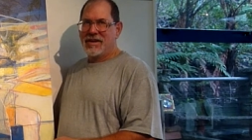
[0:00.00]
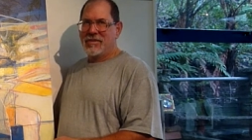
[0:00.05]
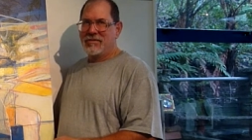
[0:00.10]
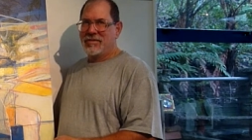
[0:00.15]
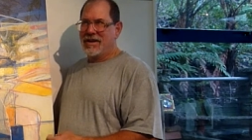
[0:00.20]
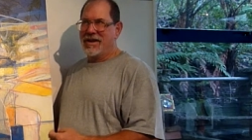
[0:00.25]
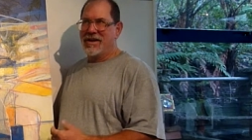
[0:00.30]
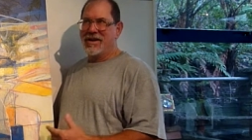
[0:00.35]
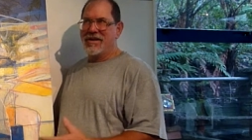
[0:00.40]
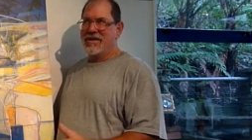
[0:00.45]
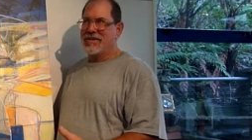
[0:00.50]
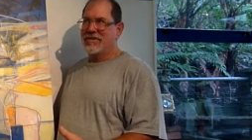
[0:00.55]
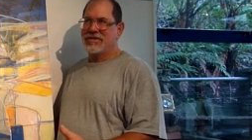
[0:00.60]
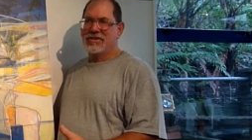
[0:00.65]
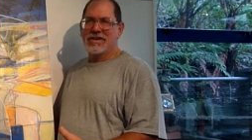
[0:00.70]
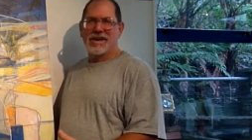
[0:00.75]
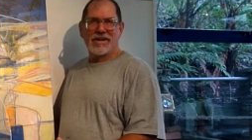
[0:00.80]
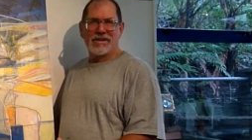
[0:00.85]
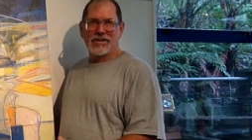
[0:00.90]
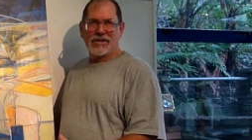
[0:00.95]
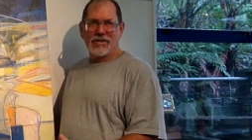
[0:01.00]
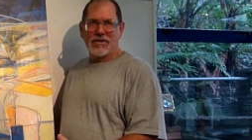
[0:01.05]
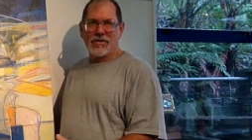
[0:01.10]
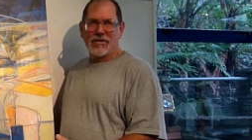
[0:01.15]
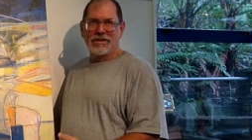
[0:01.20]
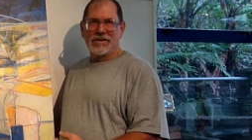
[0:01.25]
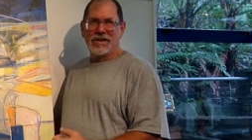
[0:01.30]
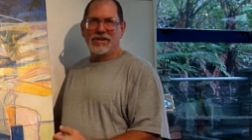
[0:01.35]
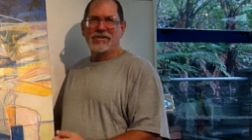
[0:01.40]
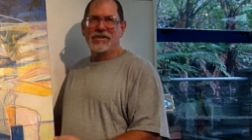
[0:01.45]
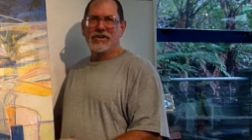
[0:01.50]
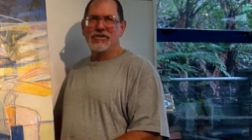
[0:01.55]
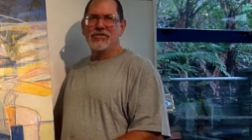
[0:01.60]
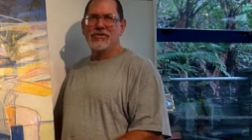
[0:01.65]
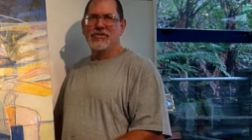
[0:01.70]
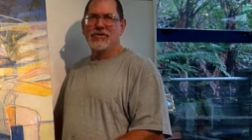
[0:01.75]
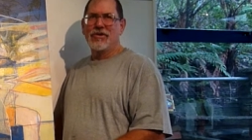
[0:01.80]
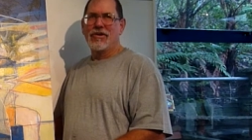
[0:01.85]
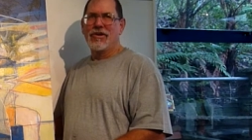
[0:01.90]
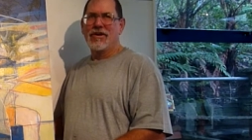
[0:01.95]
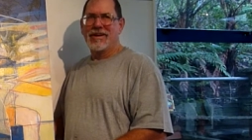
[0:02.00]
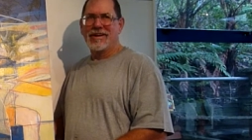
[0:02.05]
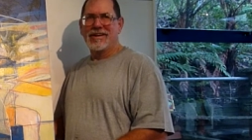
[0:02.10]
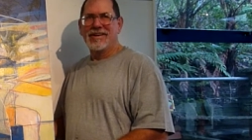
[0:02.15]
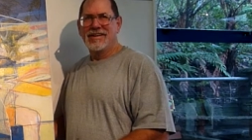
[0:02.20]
But on the other side of the coin, I teach drawing.